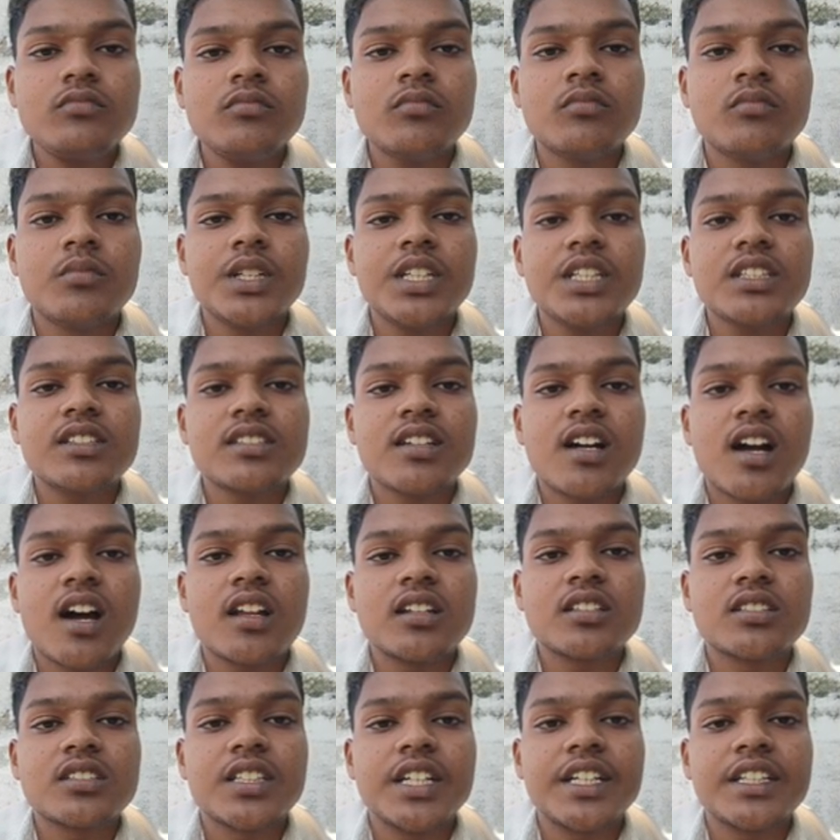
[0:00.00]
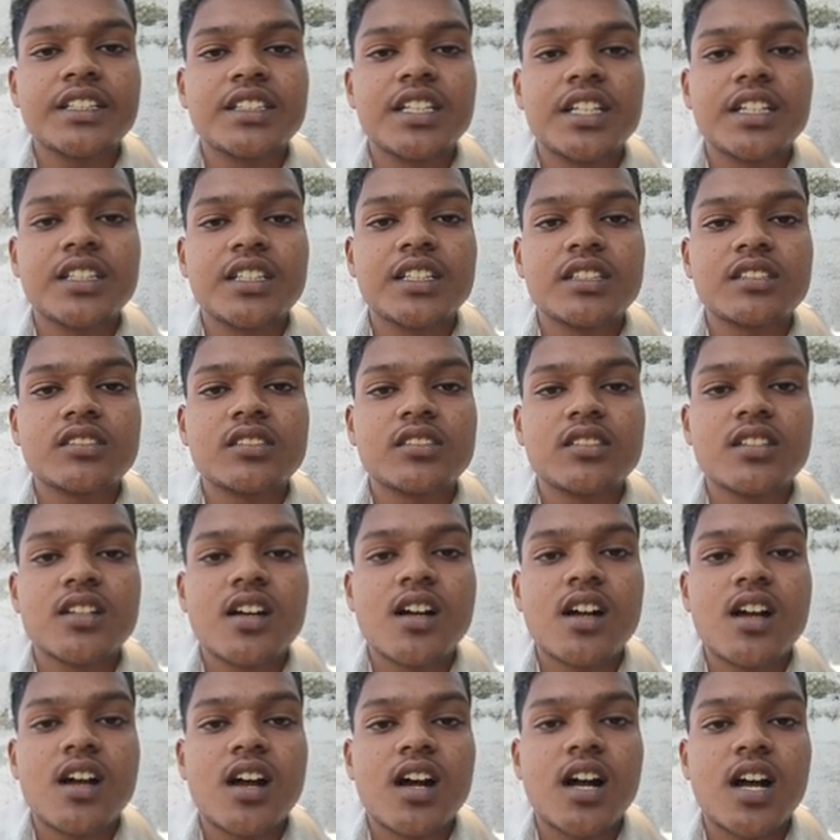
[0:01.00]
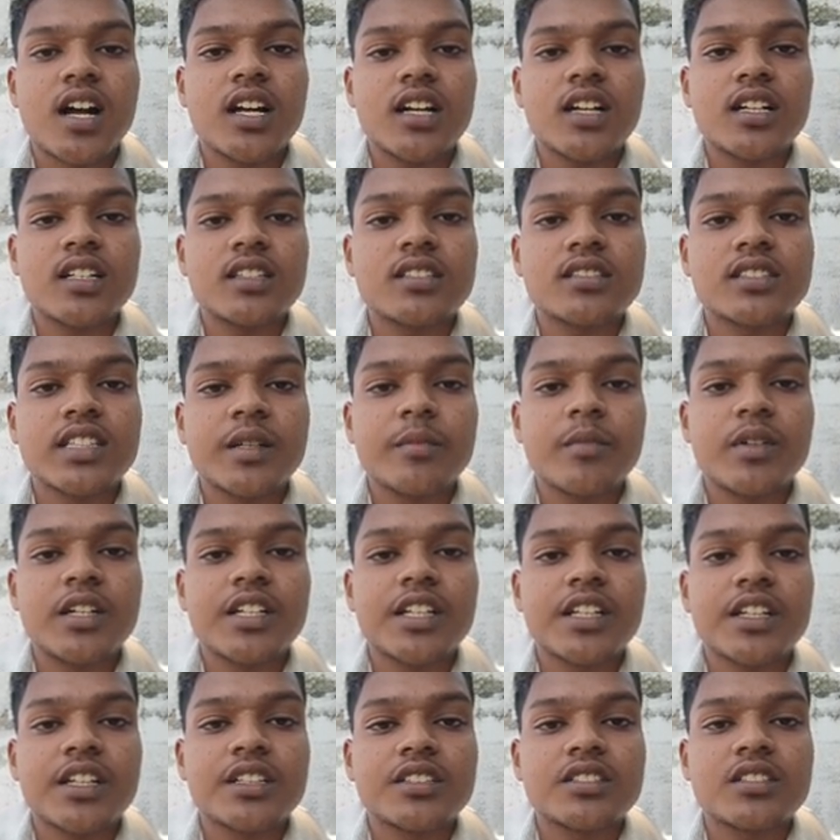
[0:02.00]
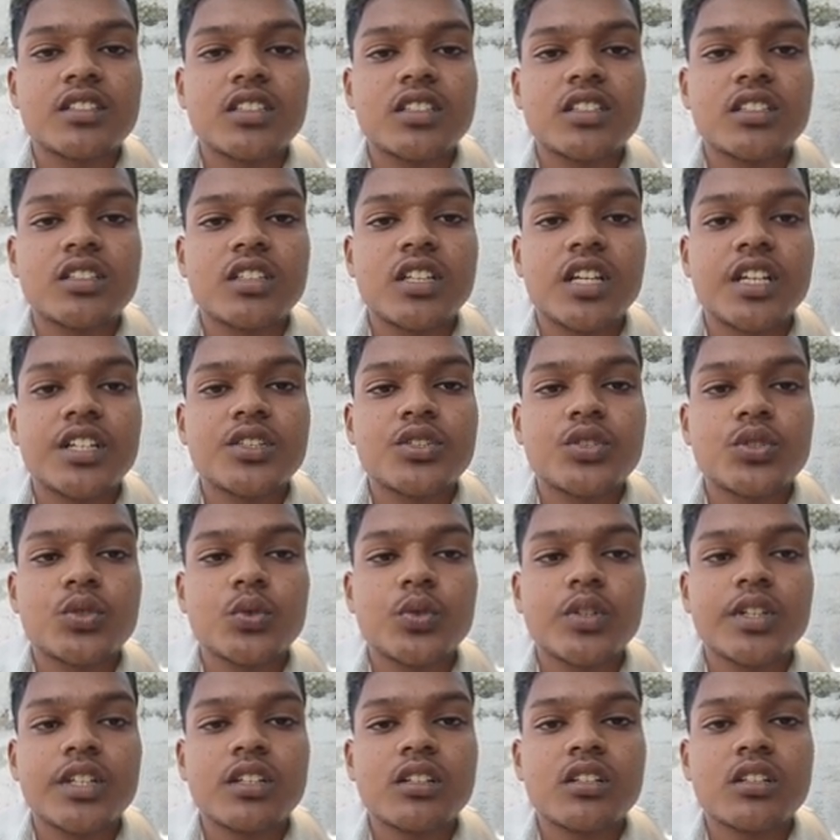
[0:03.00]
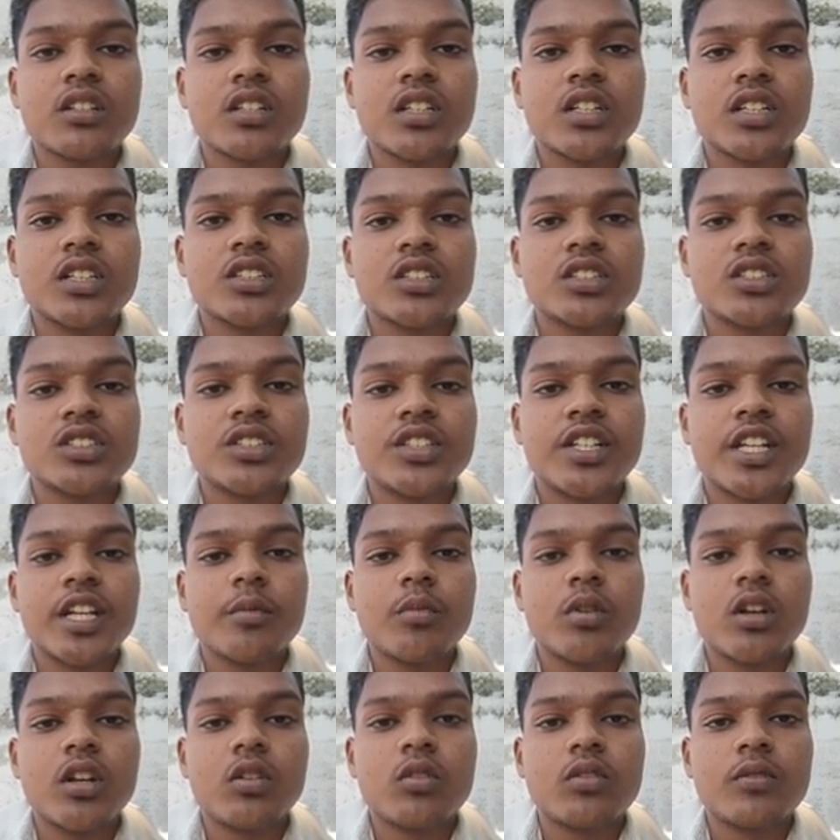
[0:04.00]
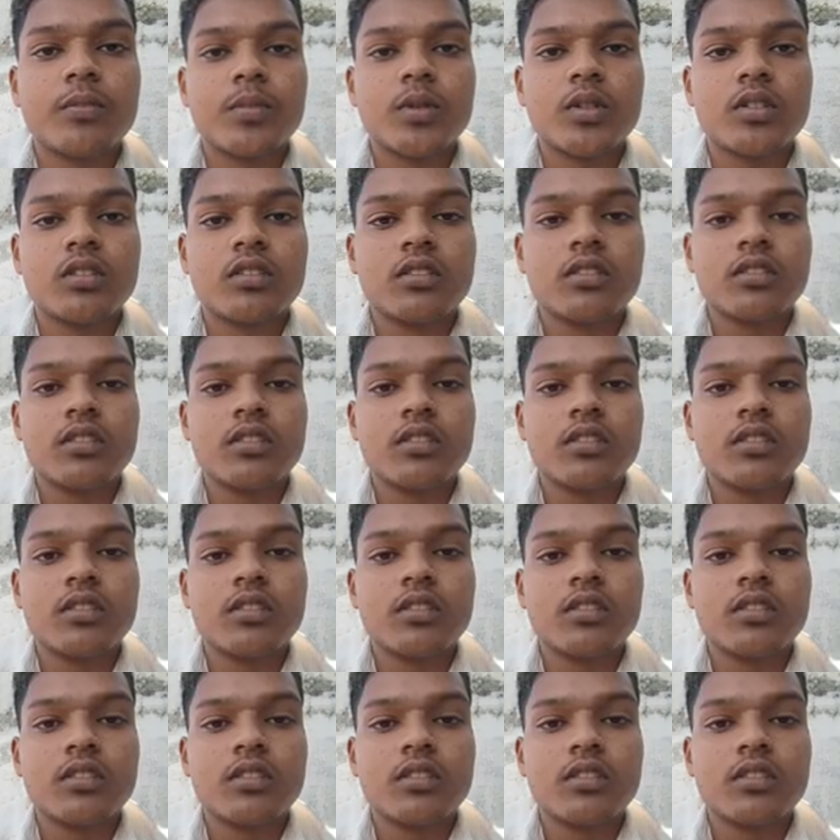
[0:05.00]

means all state changes occur simultaneously, ensuring stable output.